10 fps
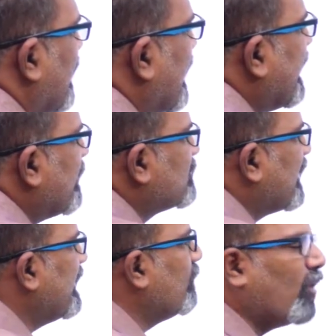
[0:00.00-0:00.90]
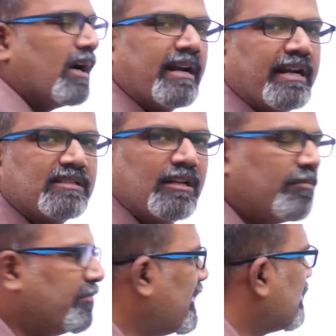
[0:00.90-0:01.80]
negative sign in one rational
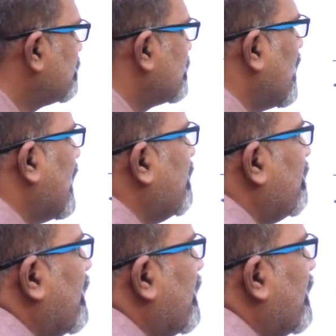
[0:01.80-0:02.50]
number and